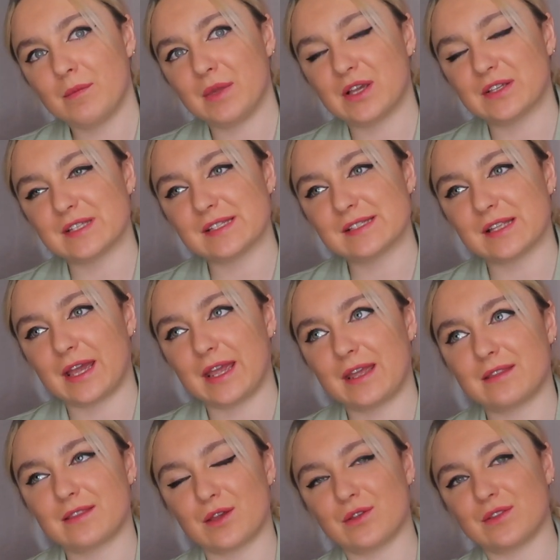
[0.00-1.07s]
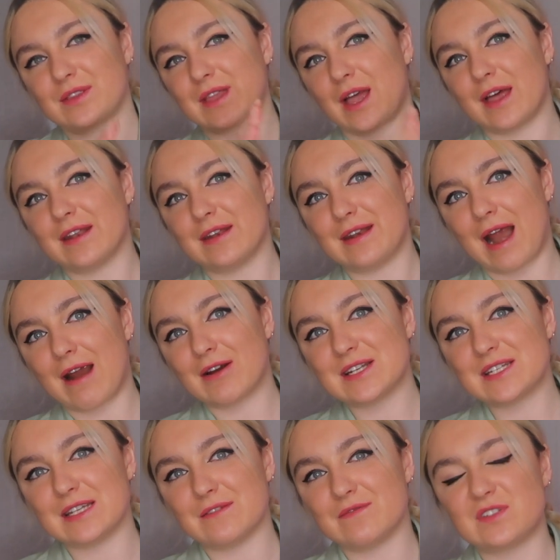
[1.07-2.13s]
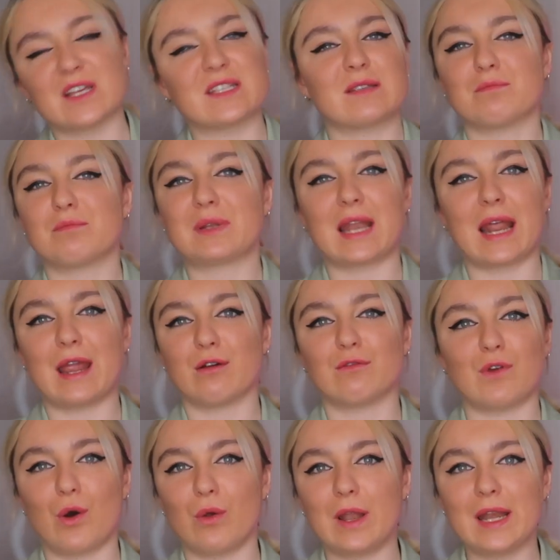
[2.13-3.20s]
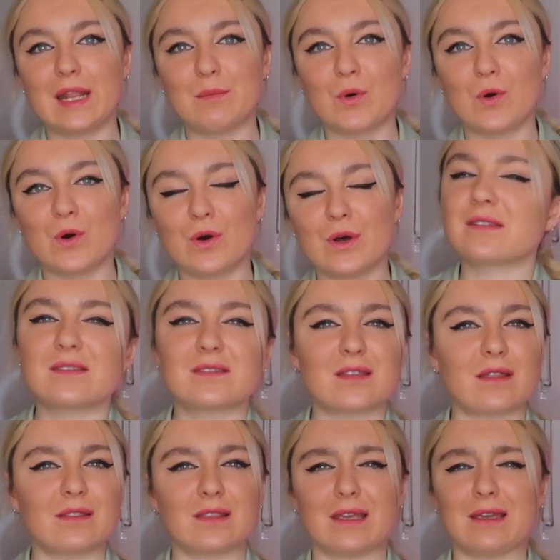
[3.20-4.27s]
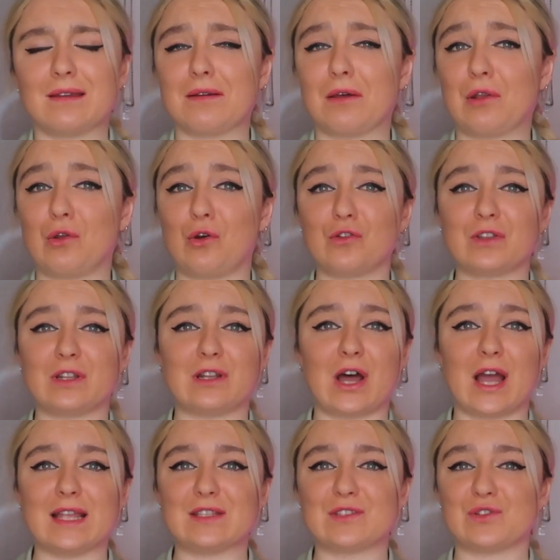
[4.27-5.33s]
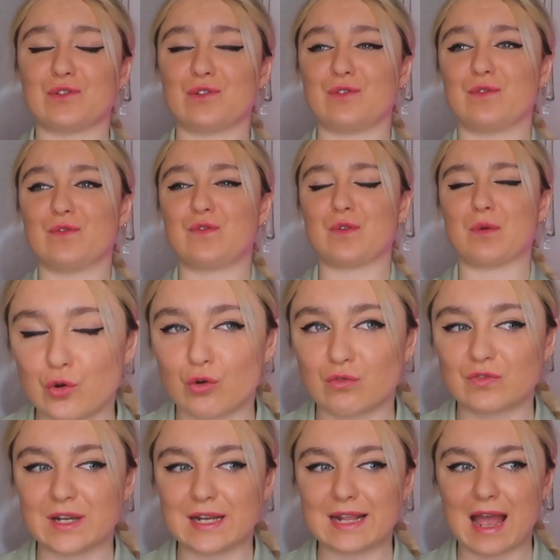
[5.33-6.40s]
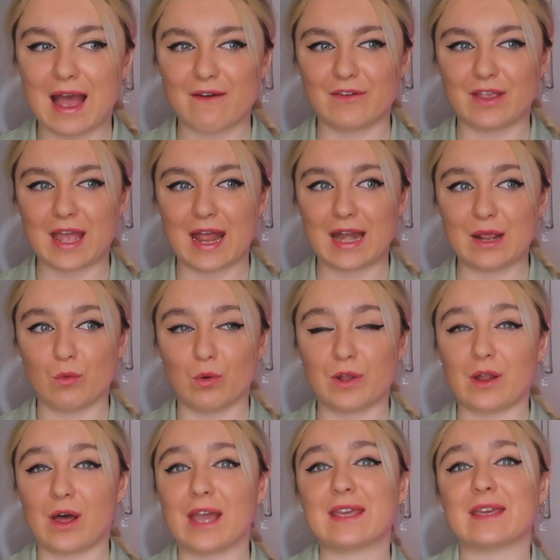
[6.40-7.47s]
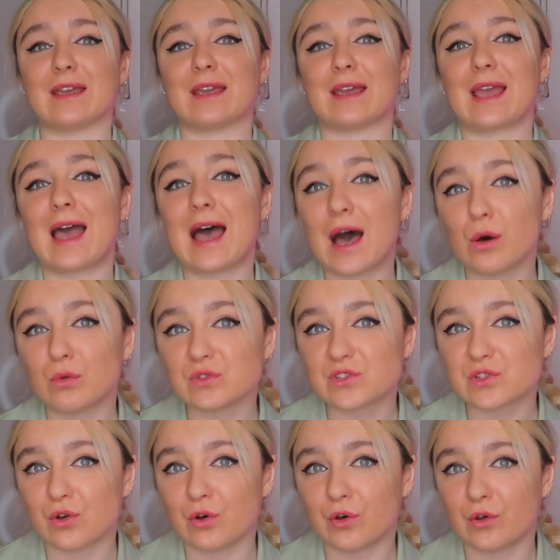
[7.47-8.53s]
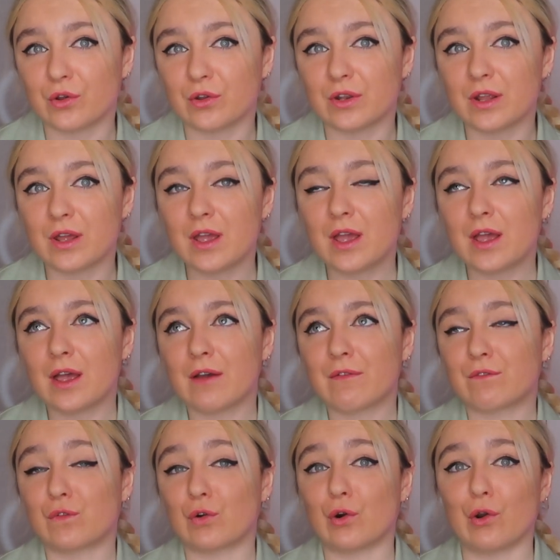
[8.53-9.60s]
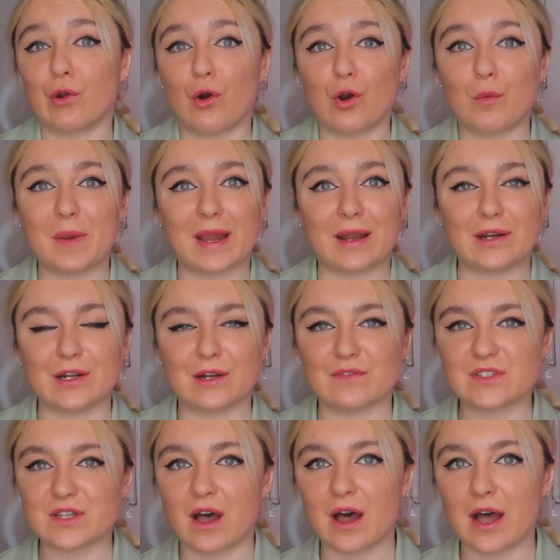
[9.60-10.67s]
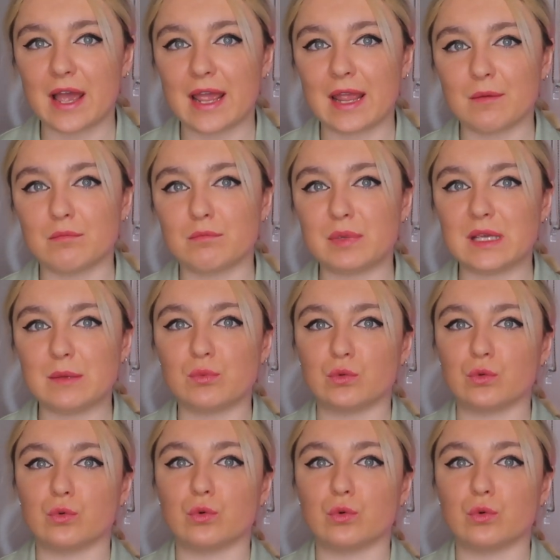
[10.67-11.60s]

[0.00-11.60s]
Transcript: because it's like that narrative doesn't play a role anymore. Something along the lines of not really having anyone I can count on for a long period of time. People